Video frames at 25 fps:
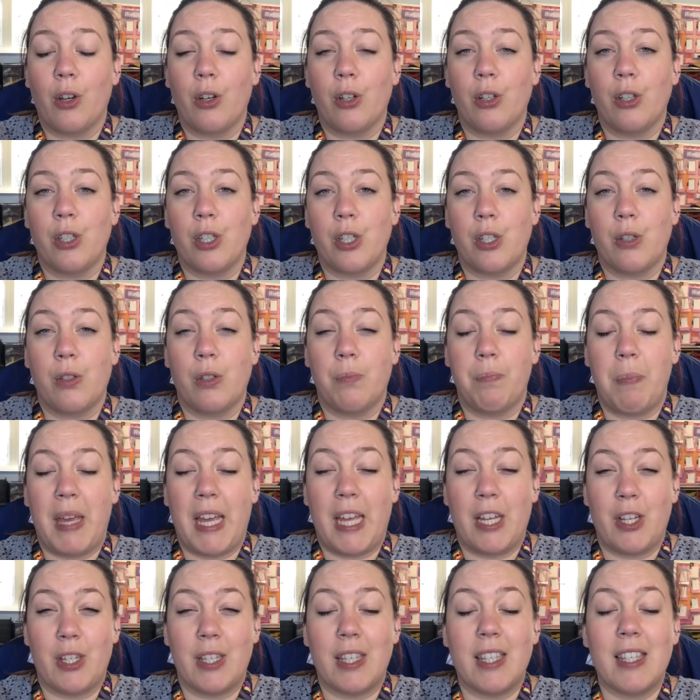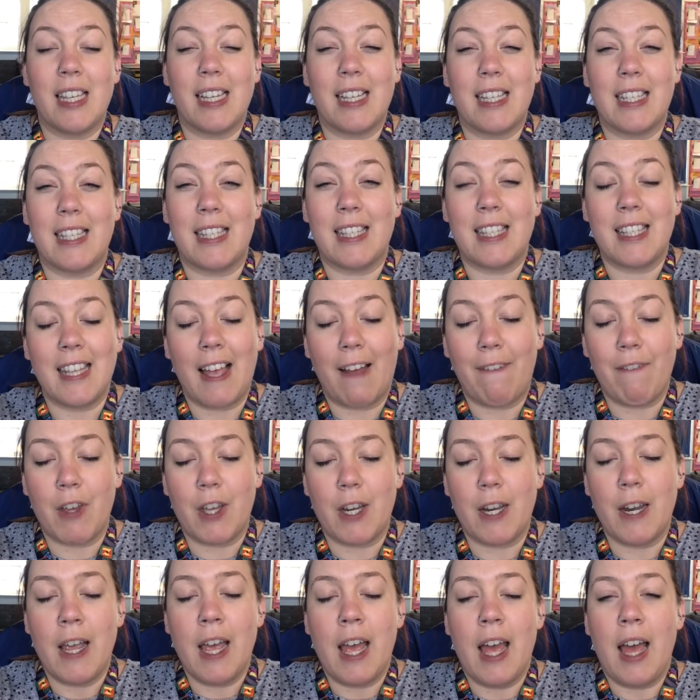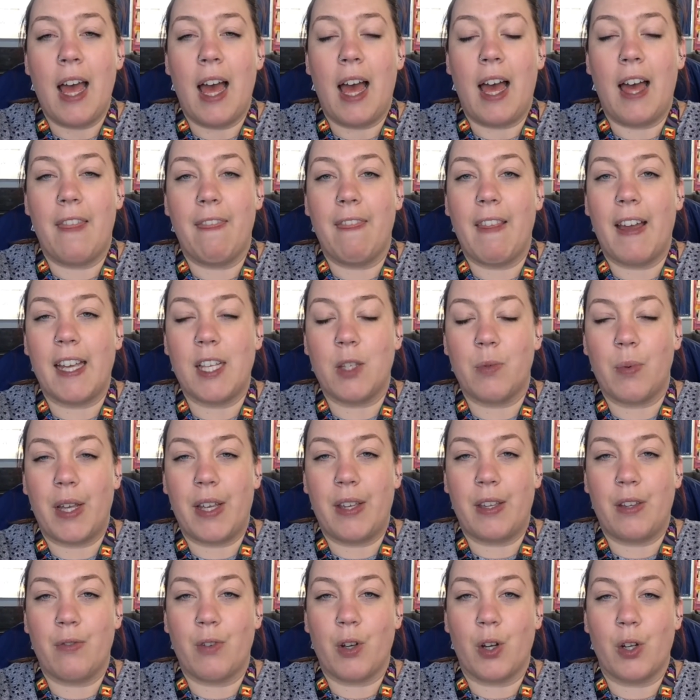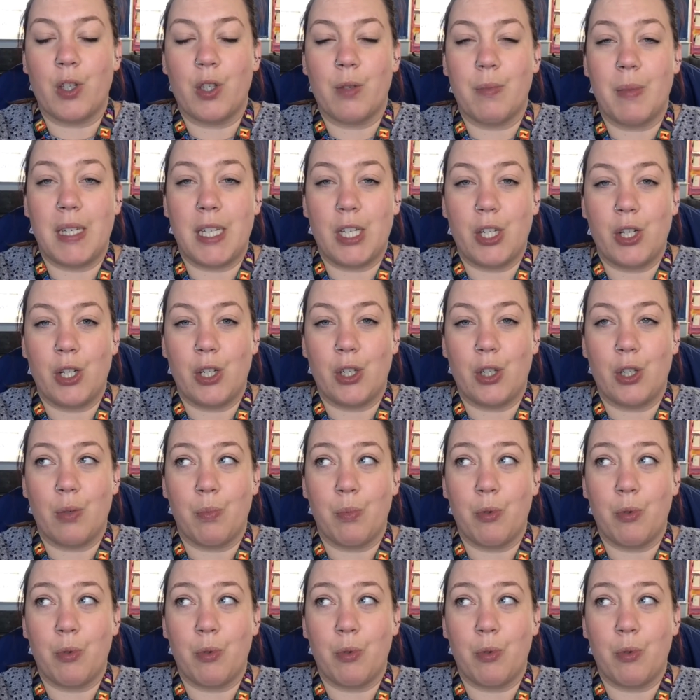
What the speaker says: you're going to do pages 6 and 7, and that is where you've got some addition and